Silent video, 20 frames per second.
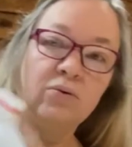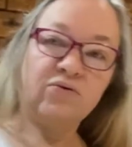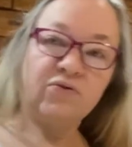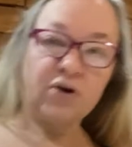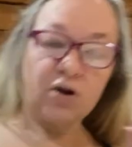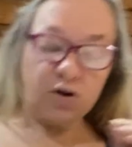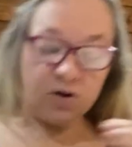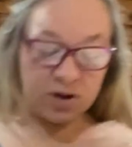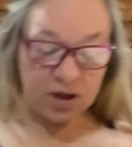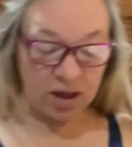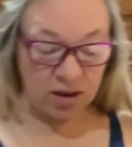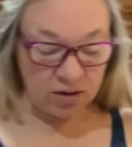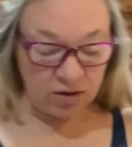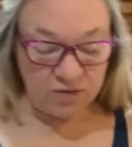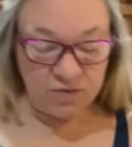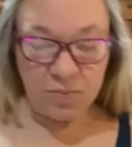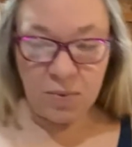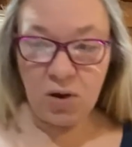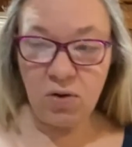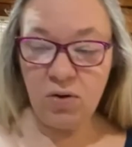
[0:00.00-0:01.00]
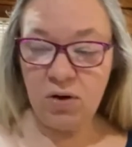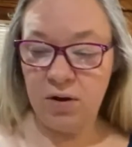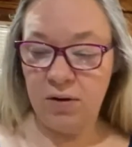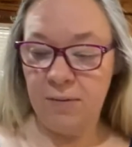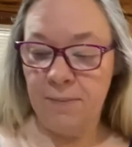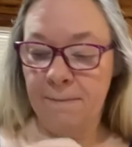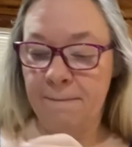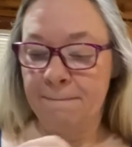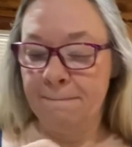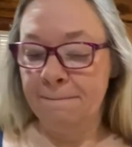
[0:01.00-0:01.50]
got our gallon of milk
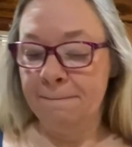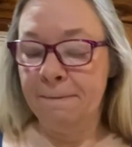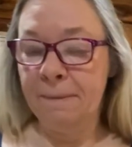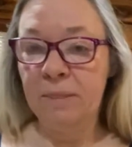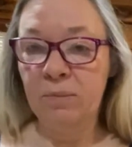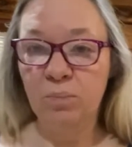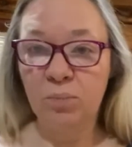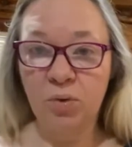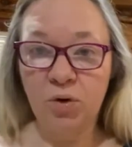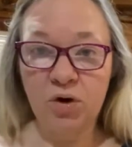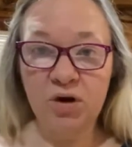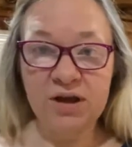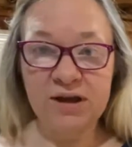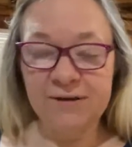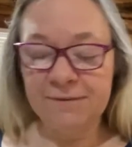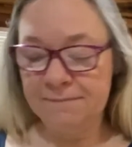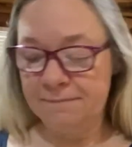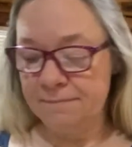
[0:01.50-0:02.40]
poured in.